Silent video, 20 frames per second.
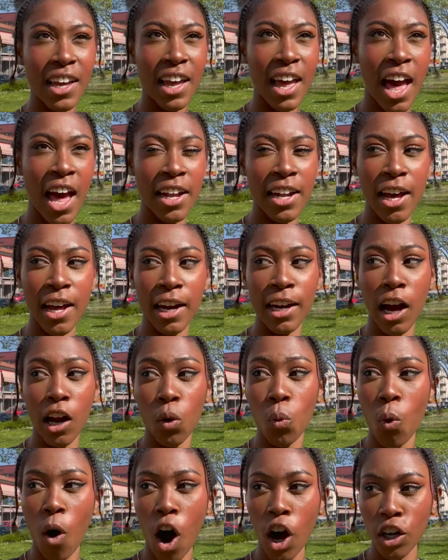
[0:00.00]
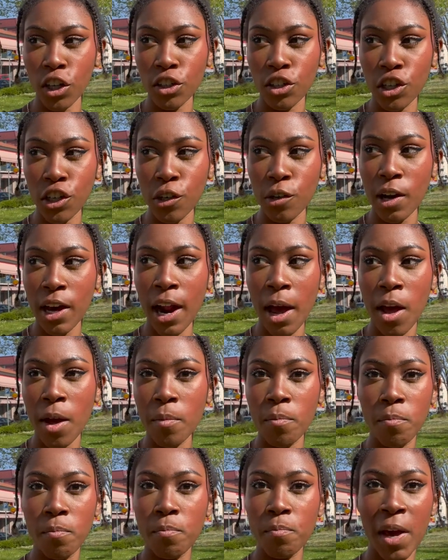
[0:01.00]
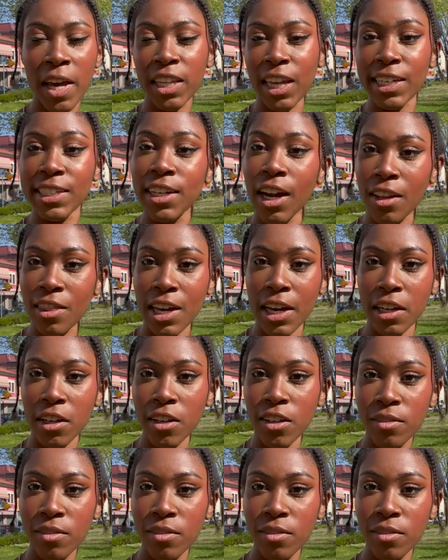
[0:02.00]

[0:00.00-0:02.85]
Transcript: And then I got a water too, and I paid like nothing.